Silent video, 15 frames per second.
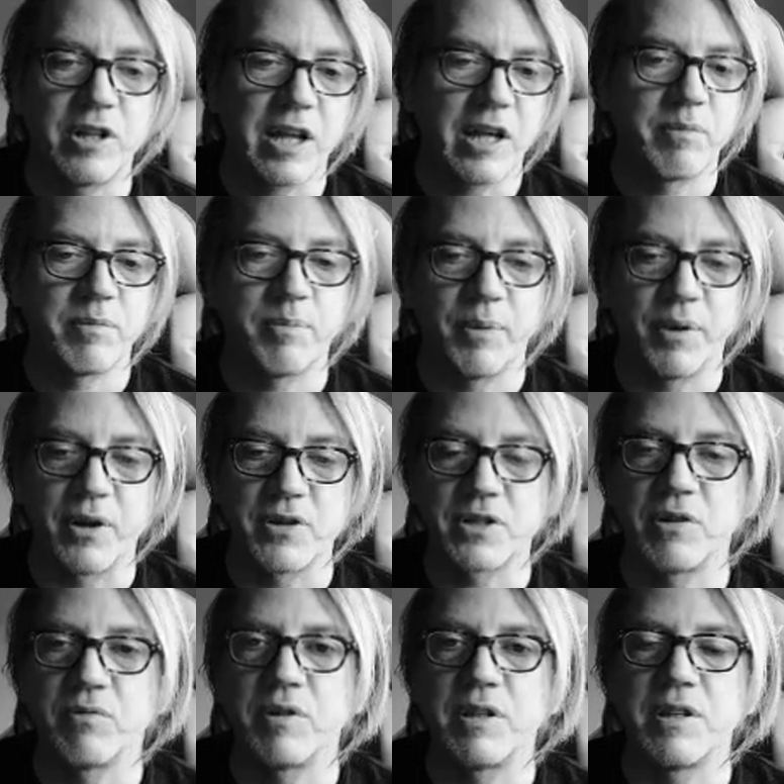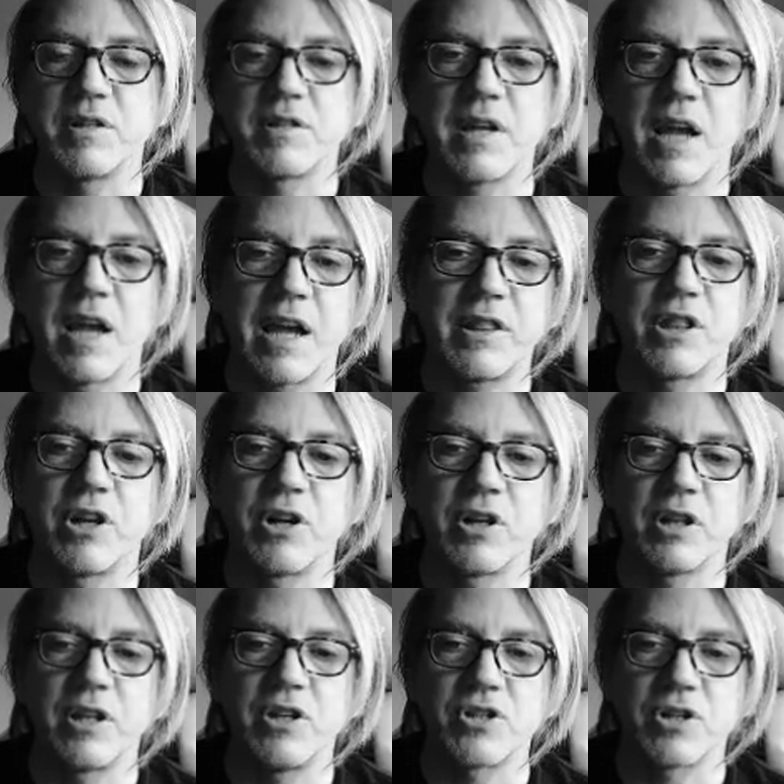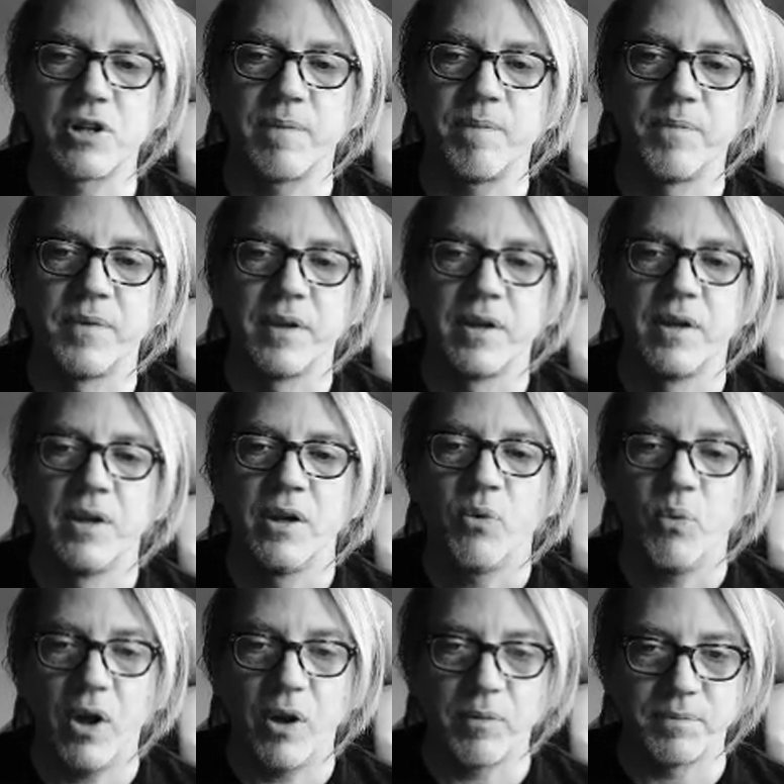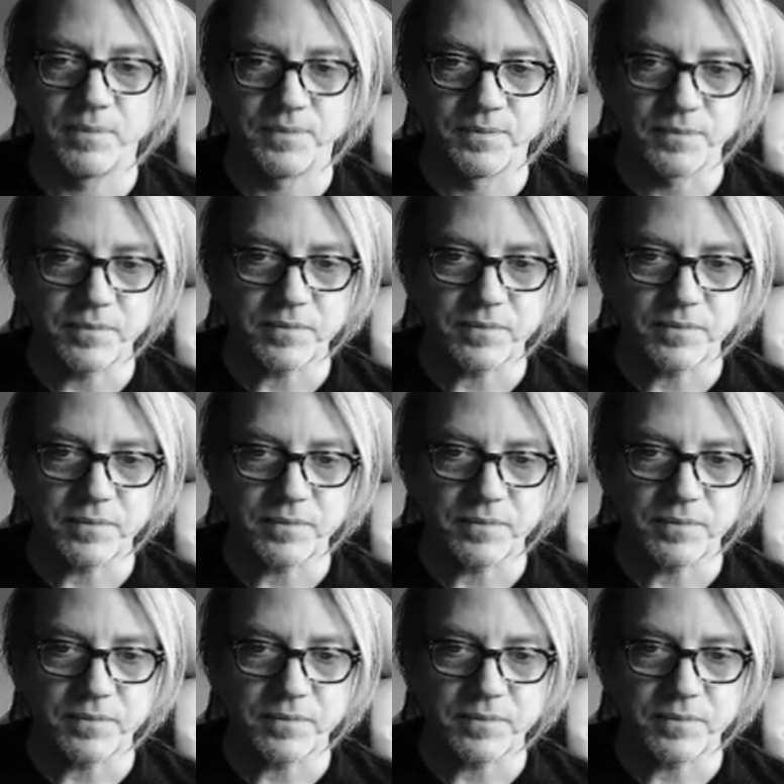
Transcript: and the players can read this at their leisure. Well,